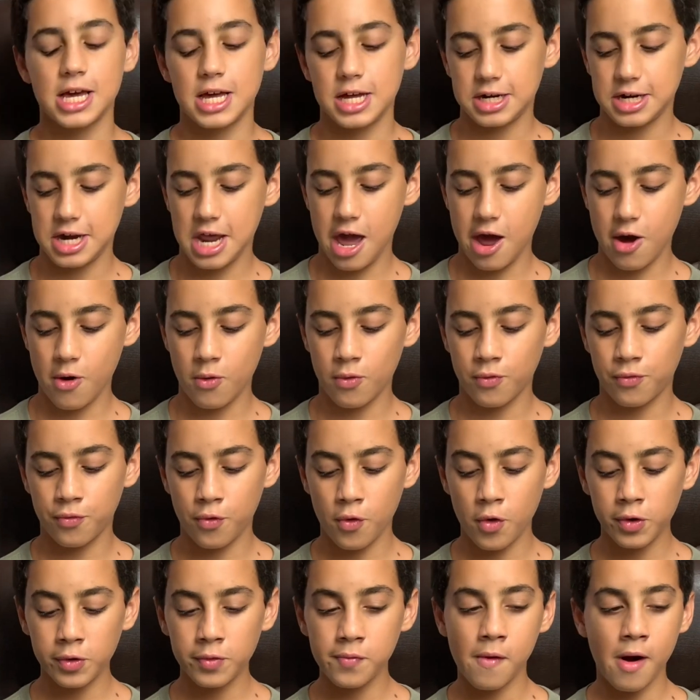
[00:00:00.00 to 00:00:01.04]
Now
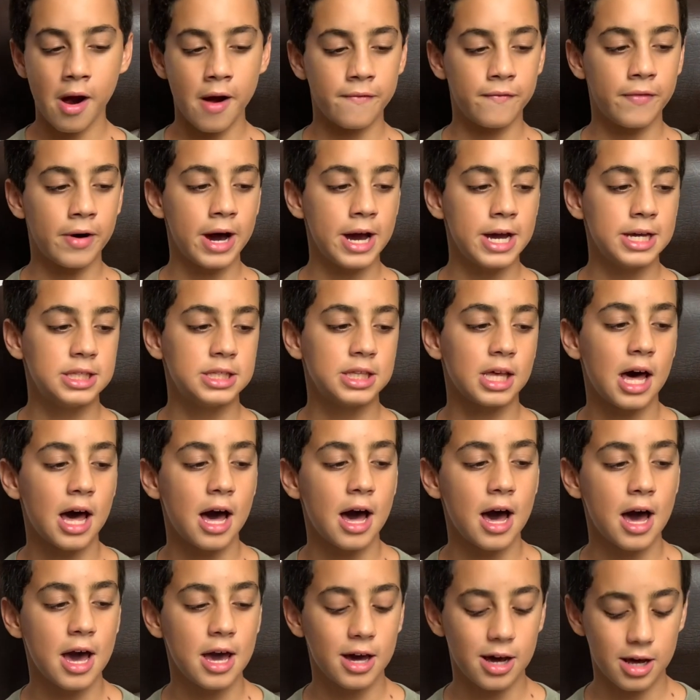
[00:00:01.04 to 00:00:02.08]
for graphite,
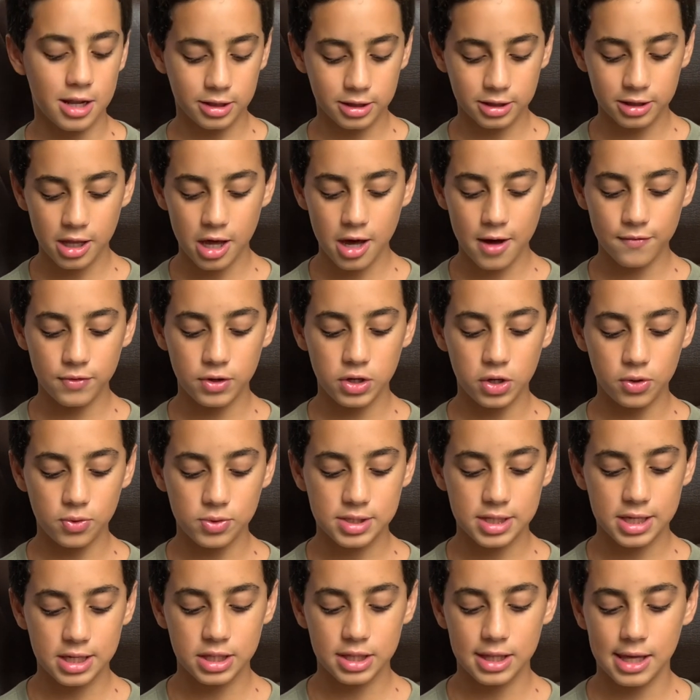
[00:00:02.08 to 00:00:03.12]
I love
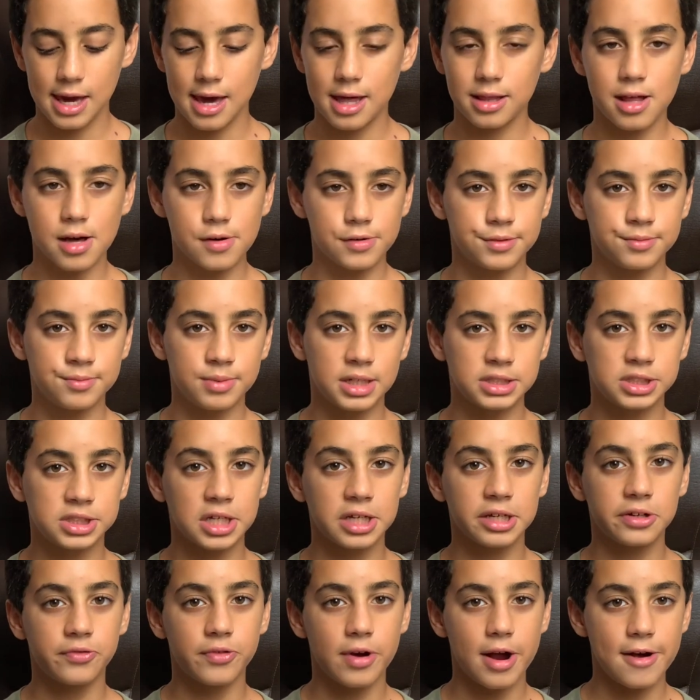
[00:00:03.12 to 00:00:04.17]
using the 11-inch
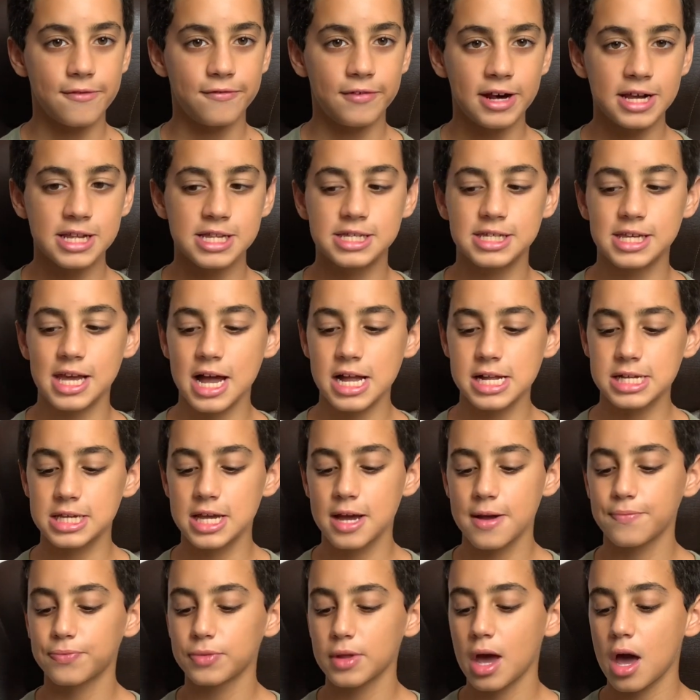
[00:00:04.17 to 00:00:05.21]
graphite set,
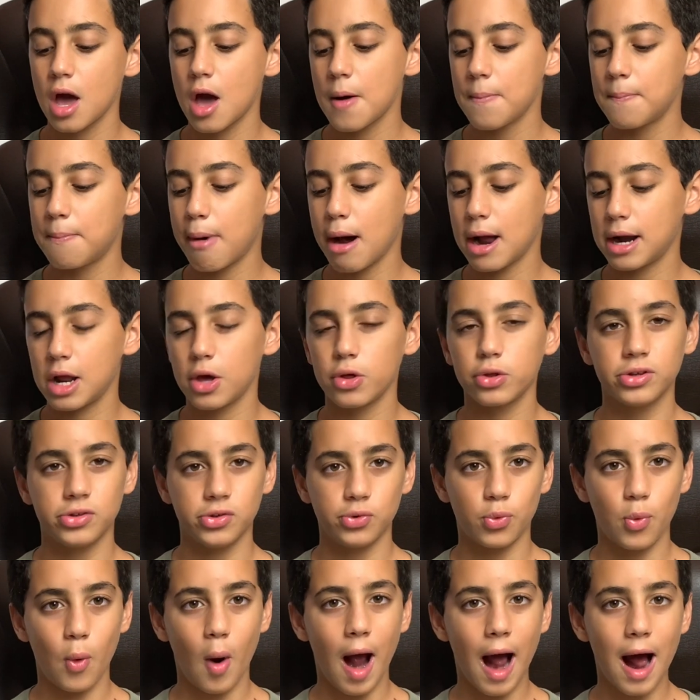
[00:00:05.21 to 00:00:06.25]
but
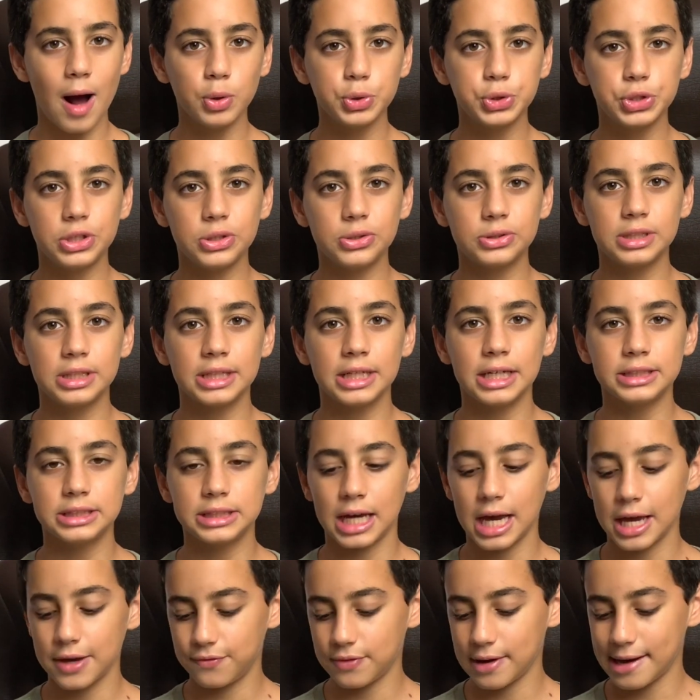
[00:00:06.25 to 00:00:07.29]
throughout using it,
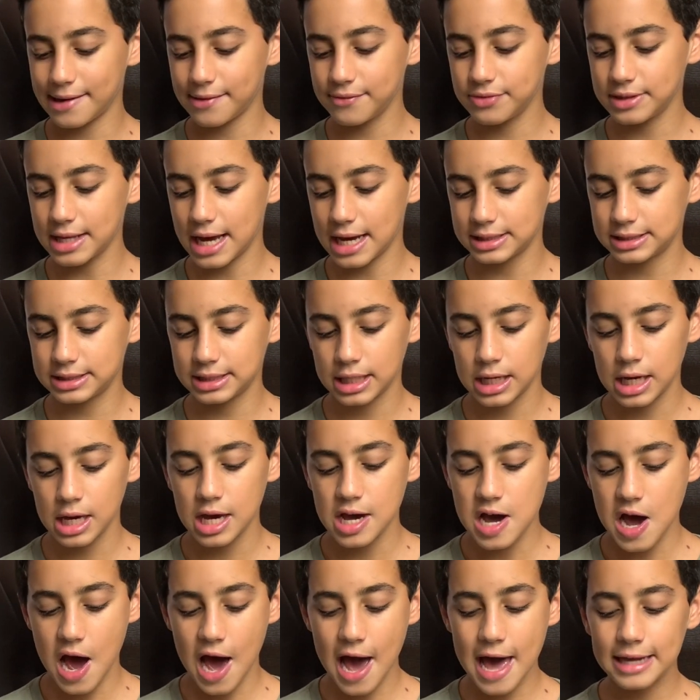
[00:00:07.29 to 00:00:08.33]
I found that
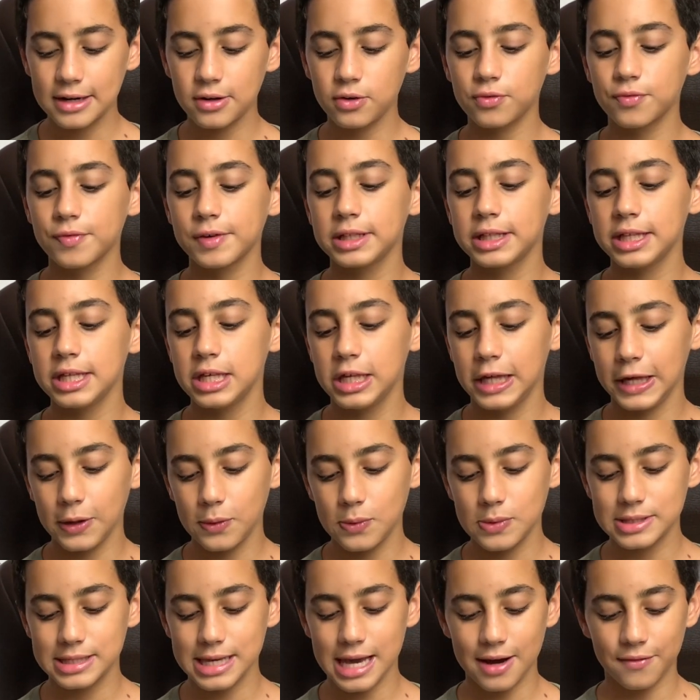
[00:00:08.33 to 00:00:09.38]
I don't really
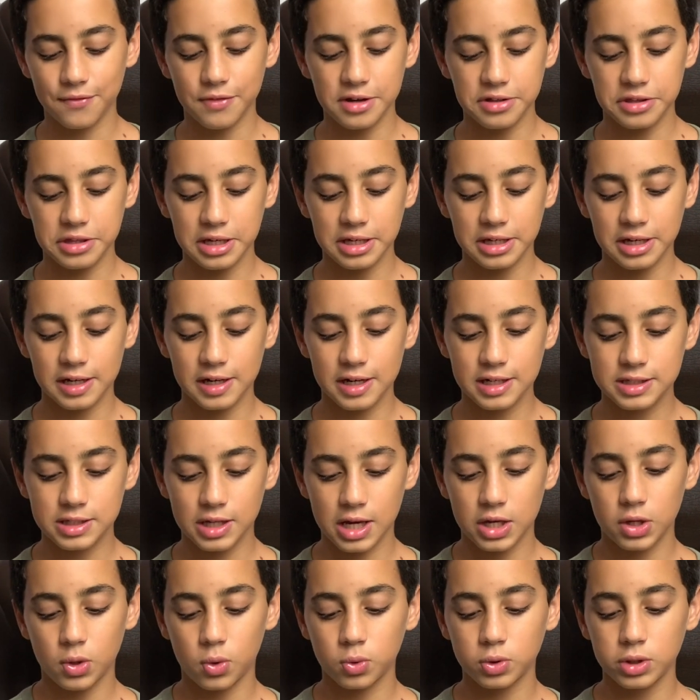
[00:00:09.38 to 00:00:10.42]
use everything in it.
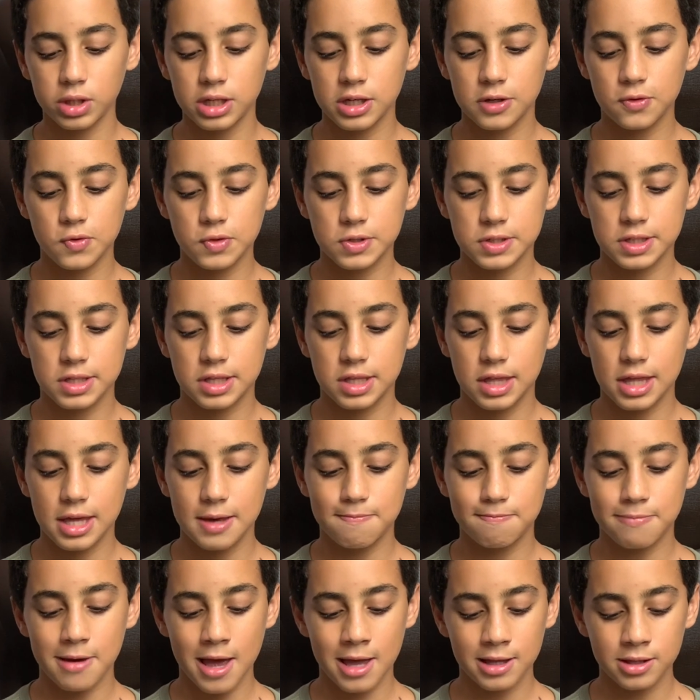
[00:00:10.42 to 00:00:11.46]
I only use the
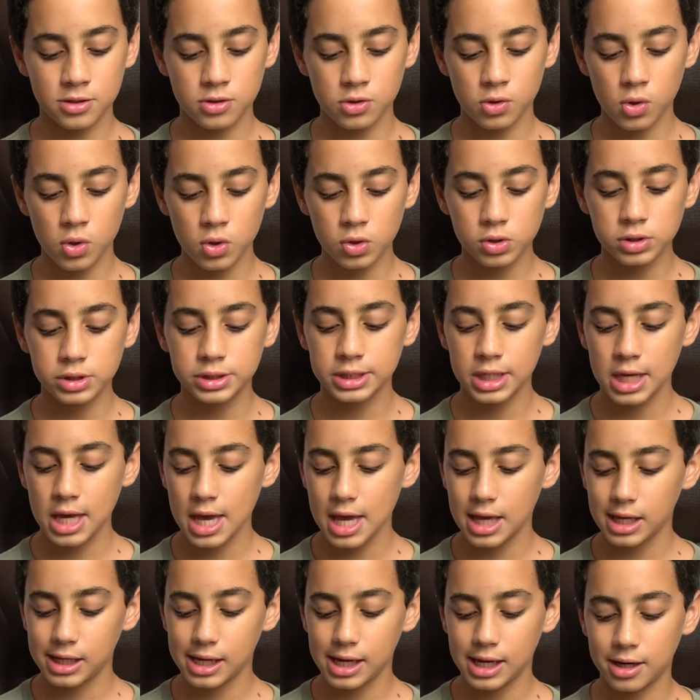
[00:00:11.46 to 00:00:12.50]
pencils
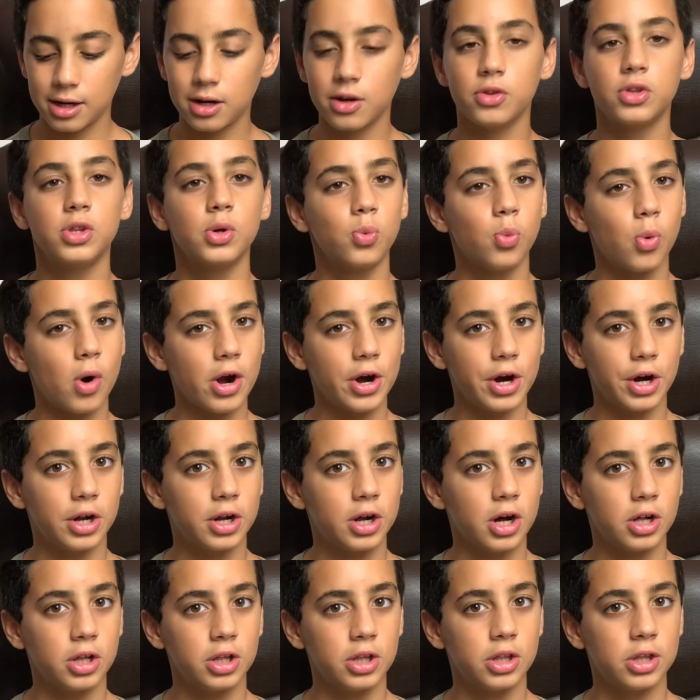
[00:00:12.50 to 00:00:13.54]
and the
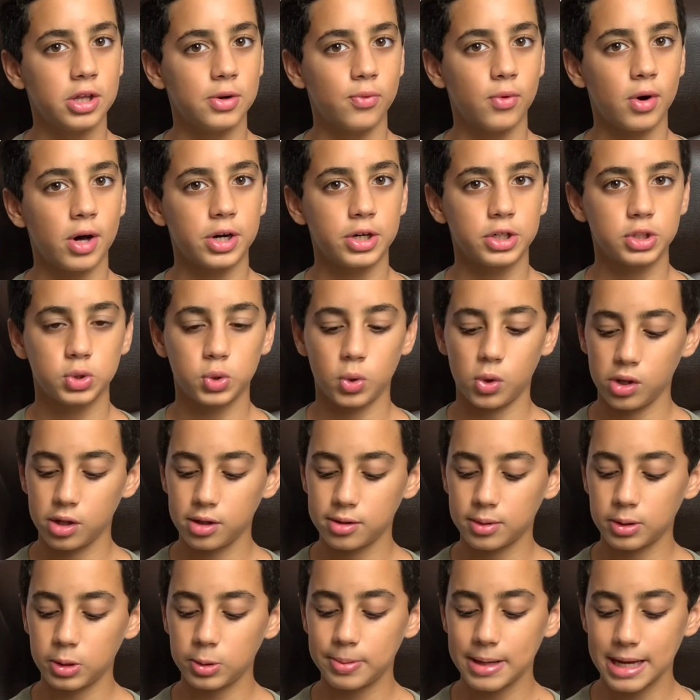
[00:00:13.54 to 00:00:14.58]
water
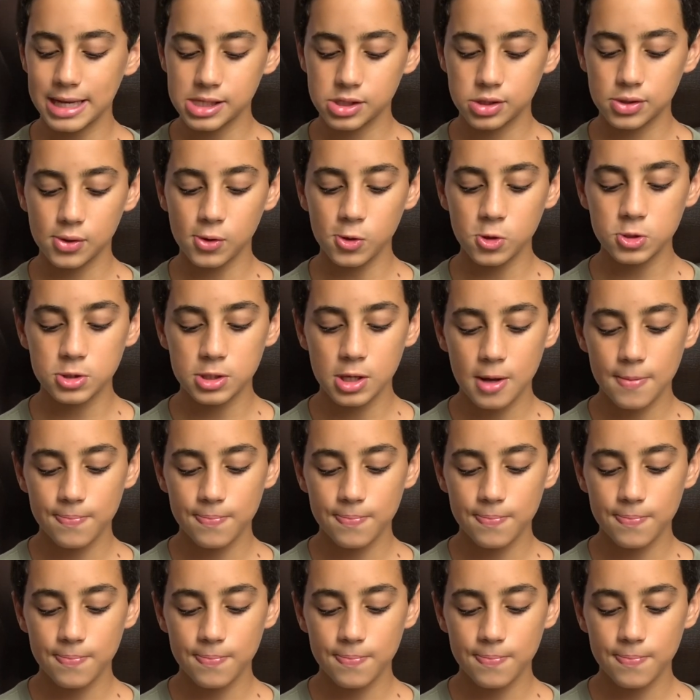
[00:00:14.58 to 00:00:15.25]
soluble pencils.